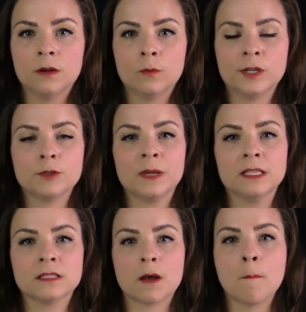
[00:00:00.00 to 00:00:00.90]
which
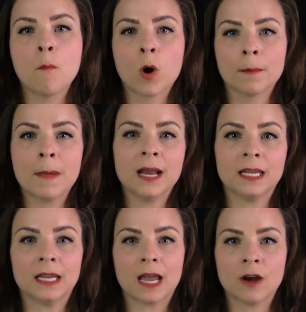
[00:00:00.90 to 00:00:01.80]
means more
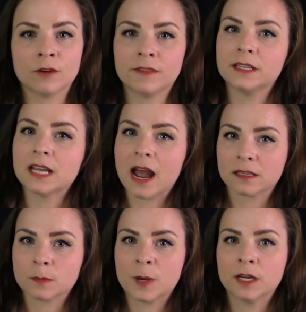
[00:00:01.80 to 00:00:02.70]
money out of the
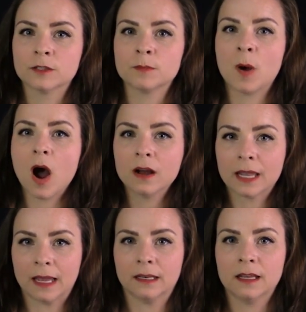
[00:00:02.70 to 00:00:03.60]
taxpayers'
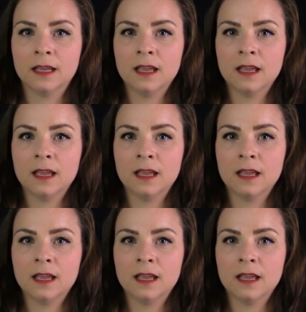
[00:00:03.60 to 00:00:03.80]
pocket.